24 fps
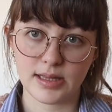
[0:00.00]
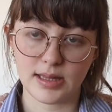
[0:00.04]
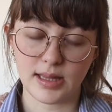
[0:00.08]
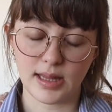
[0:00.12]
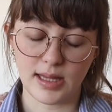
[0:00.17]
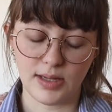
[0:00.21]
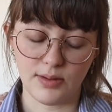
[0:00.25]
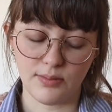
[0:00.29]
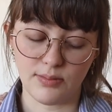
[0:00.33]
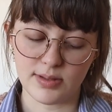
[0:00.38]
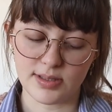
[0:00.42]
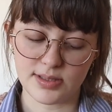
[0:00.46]

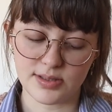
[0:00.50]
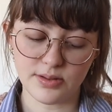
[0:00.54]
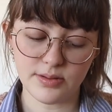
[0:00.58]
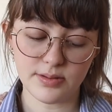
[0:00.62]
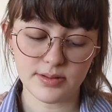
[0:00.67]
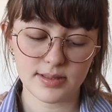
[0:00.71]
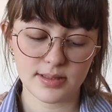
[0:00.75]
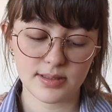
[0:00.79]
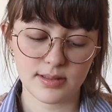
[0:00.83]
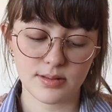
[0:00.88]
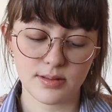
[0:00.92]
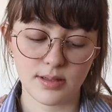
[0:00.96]
the
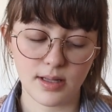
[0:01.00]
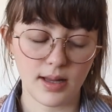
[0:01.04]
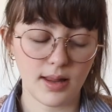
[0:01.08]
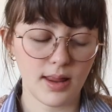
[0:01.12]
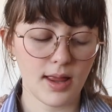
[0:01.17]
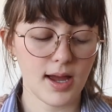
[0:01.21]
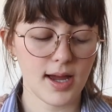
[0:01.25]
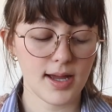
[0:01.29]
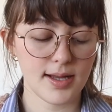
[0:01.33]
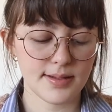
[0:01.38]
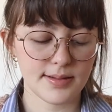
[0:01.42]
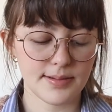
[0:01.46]
result a
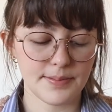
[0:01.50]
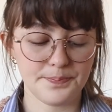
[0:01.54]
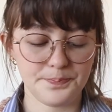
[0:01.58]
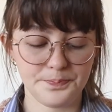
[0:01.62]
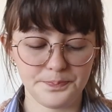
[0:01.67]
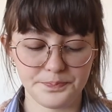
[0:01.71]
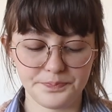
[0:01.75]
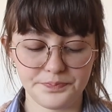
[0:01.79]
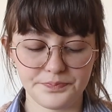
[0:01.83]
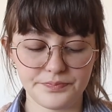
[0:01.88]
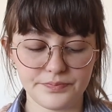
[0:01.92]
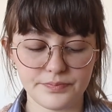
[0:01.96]
lot,
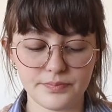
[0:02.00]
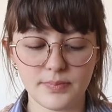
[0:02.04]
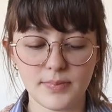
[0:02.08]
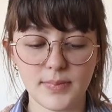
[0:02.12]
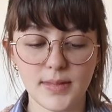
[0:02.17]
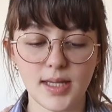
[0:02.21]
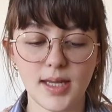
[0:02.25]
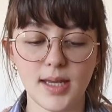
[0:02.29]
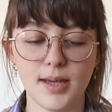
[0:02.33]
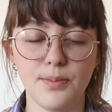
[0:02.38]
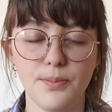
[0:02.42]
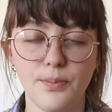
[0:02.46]

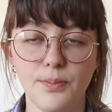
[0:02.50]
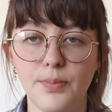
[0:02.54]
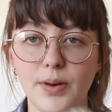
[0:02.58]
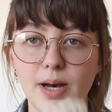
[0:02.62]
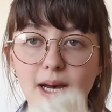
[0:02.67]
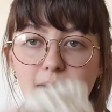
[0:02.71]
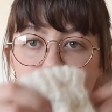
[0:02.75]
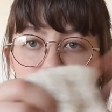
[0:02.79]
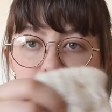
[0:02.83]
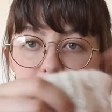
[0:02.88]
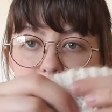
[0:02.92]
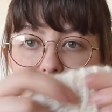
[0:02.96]

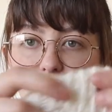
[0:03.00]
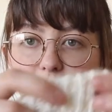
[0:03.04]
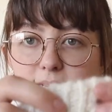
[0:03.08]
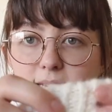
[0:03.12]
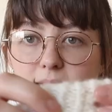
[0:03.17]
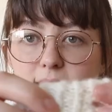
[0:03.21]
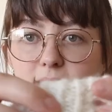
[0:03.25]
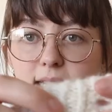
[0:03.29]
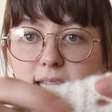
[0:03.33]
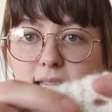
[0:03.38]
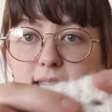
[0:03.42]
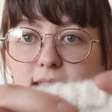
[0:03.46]
but
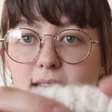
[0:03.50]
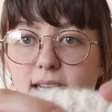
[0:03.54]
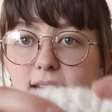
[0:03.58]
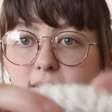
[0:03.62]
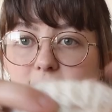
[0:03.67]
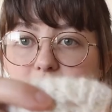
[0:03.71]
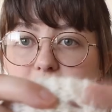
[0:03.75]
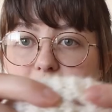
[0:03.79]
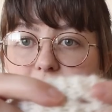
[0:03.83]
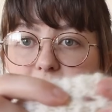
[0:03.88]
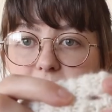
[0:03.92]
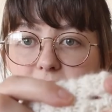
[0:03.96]
there
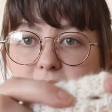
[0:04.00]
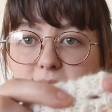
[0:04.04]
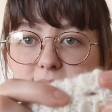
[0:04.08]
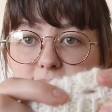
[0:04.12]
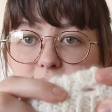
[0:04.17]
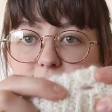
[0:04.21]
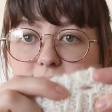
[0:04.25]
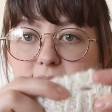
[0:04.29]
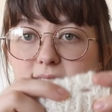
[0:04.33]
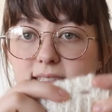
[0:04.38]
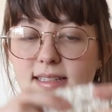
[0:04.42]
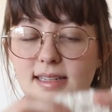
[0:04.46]

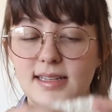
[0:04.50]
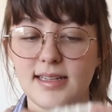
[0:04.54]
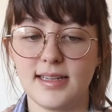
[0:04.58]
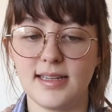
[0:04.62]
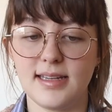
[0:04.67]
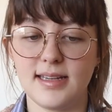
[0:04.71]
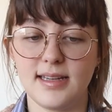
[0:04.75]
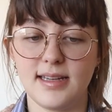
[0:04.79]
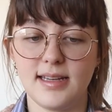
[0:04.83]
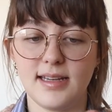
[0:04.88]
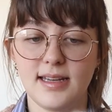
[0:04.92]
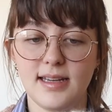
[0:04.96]
is
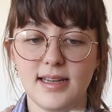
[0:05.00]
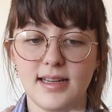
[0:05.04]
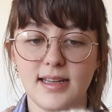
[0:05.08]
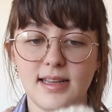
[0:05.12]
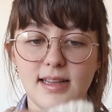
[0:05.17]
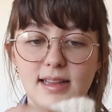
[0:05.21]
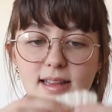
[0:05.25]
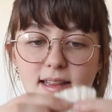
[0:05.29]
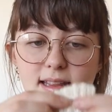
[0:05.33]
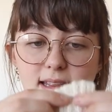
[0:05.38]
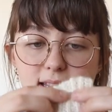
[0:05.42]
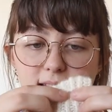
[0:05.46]

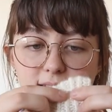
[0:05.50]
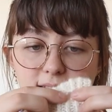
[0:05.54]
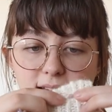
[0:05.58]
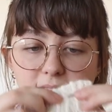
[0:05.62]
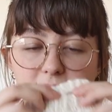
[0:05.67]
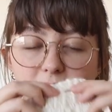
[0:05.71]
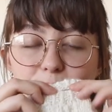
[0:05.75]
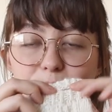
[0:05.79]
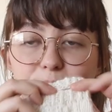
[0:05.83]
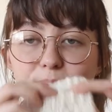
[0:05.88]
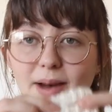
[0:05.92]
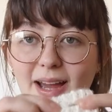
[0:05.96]

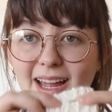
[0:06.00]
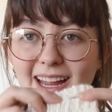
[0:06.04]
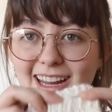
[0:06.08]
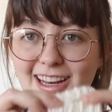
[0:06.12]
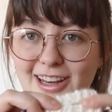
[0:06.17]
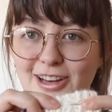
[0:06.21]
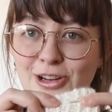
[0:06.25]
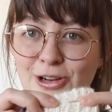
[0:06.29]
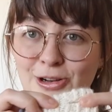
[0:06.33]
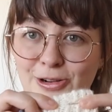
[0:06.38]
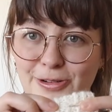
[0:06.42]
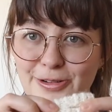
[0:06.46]
a
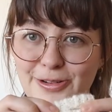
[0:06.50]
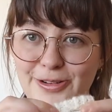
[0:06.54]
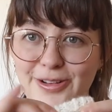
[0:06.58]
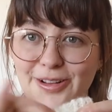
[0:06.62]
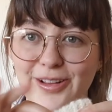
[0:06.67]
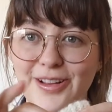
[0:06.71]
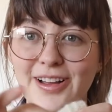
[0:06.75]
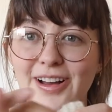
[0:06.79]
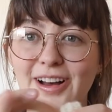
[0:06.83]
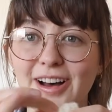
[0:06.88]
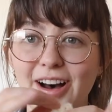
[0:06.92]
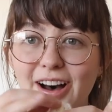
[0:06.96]
buttonhole
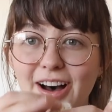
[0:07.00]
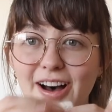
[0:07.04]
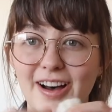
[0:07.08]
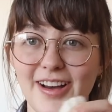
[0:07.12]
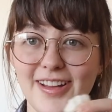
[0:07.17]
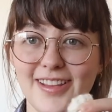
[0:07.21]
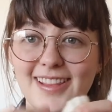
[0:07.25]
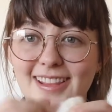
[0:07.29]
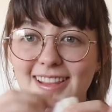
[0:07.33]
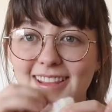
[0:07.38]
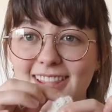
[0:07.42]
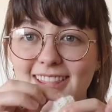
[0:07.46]

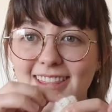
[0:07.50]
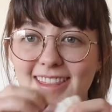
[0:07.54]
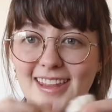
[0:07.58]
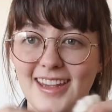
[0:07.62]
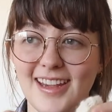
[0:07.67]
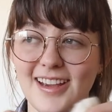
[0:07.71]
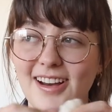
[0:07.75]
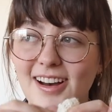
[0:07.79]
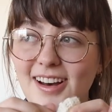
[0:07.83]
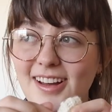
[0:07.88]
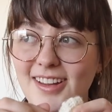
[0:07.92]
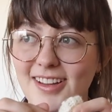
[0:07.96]
on the
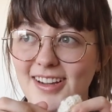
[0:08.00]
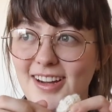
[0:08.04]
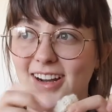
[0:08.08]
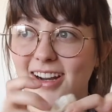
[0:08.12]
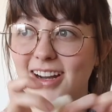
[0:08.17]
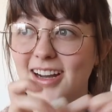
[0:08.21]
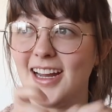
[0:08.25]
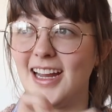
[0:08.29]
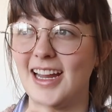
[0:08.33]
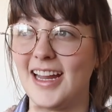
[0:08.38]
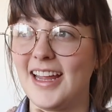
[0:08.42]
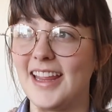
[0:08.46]
collar
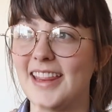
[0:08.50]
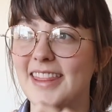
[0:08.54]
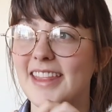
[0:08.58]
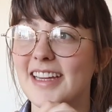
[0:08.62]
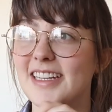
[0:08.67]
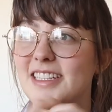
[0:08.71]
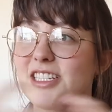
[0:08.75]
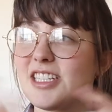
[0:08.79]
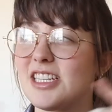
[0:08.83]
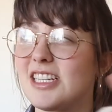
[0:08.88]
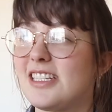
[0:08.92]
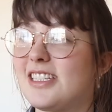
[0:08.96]

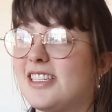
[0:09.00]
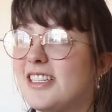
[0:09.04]
that she